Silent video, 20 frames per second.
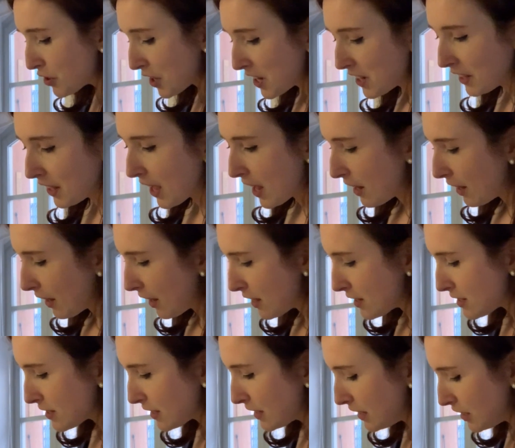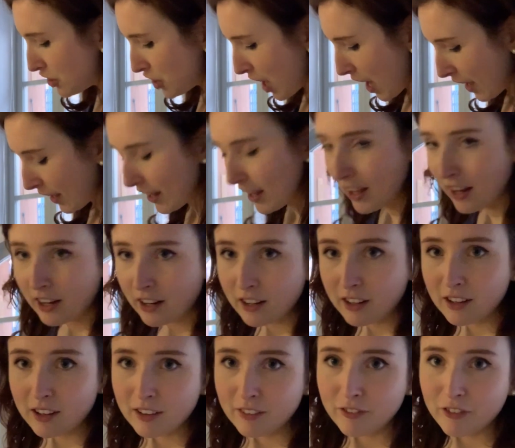trying to get a ski jacket
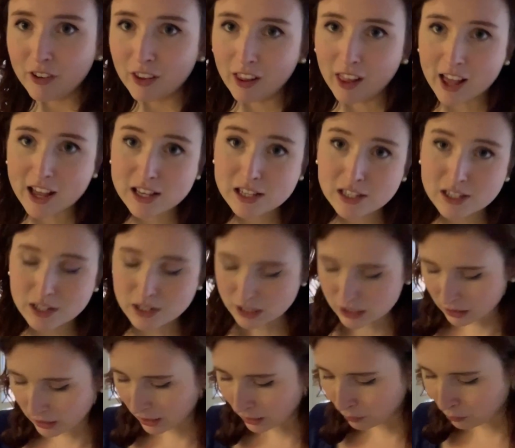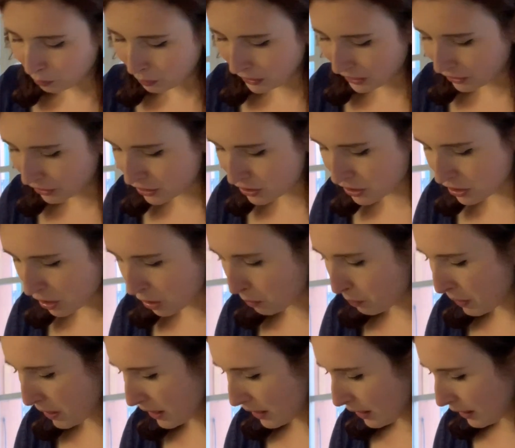for the last like week or so,
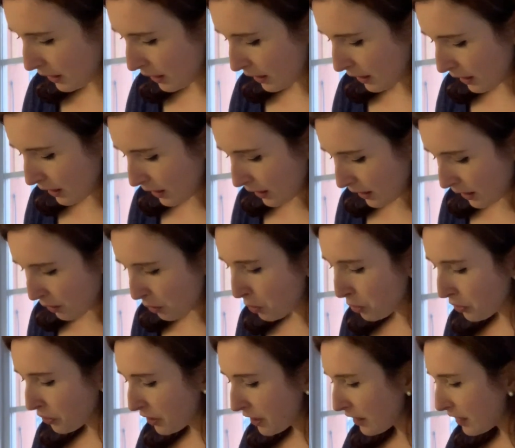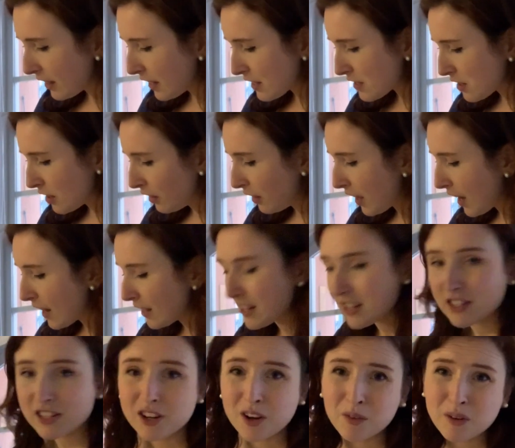but ordering things online
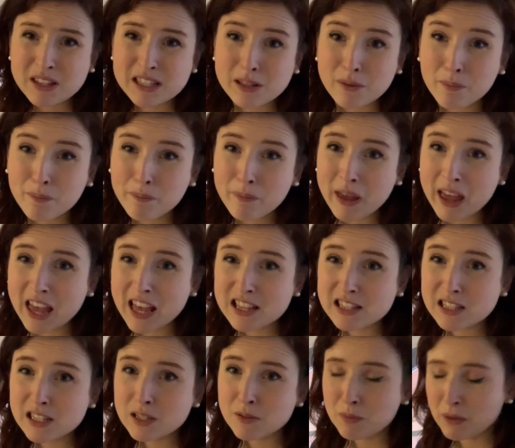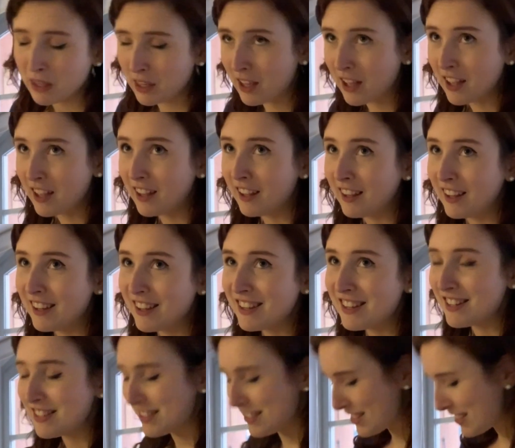isn't always the best
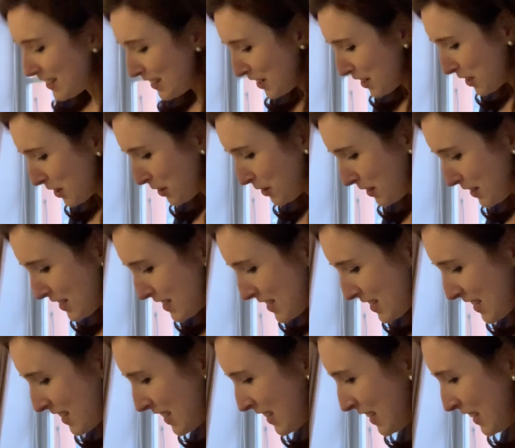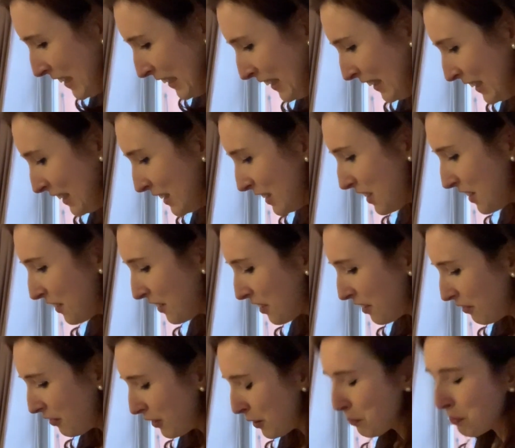because, you know, it's not
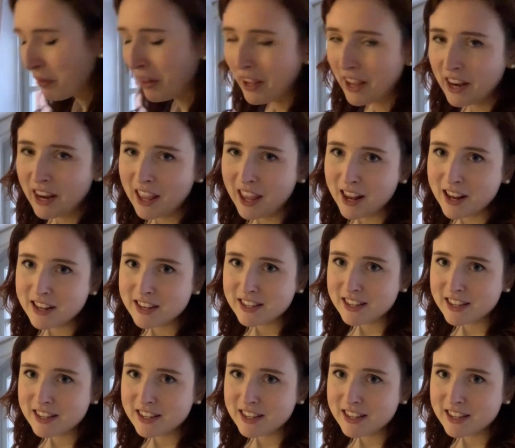good for the planet,